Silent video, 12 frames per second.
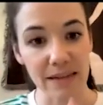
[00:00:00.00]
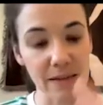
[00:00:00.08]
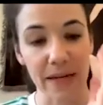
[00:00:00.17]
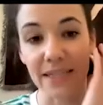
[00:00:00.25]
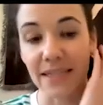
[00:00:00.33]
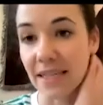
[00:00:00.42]

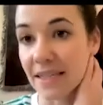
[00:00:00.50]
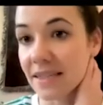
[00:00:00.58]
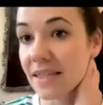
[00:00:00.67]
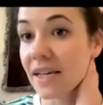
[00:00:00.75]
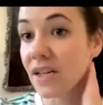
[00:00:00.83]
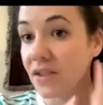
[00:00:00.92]
spaces
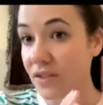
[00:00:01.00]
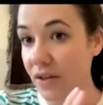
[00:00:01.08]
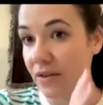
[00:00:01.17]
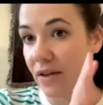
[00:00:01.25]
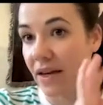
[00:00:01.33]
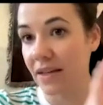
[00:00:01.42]

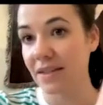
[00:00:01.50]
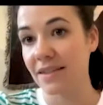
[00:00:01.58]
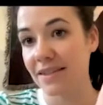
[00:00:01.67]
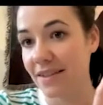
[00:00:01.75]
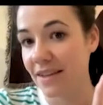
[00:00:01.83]
so that